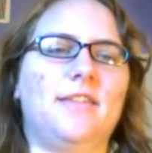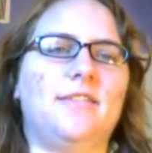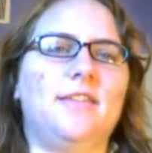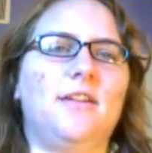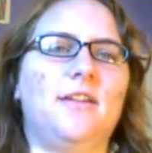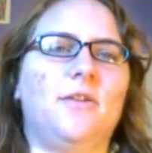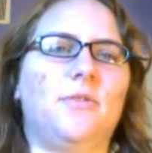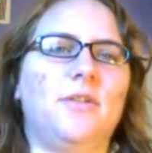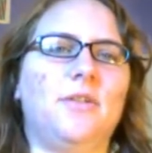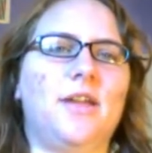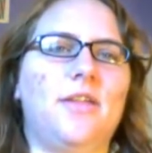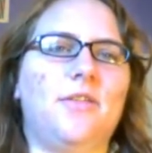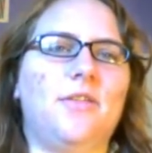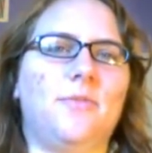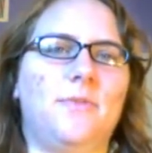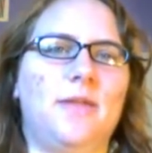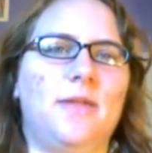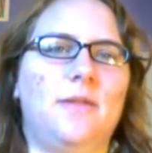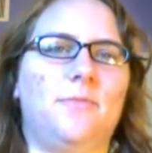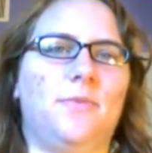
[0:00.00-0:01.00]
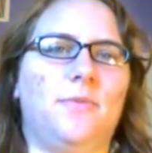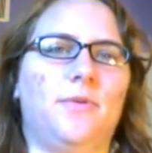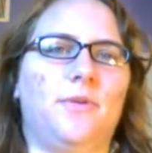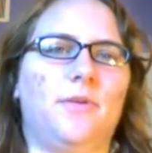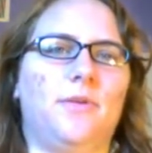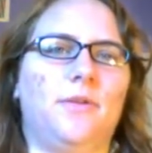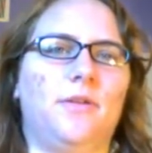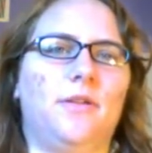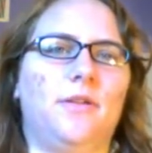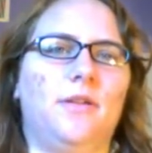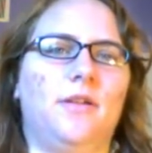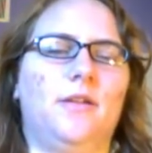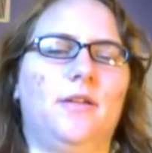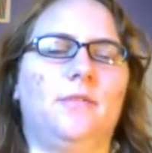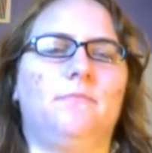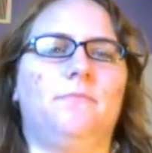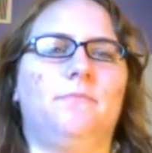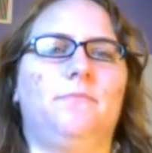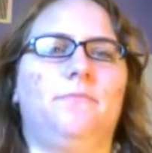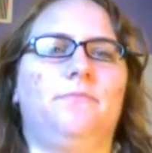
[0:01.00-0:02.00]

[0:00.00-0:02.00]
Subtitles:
I think the only other people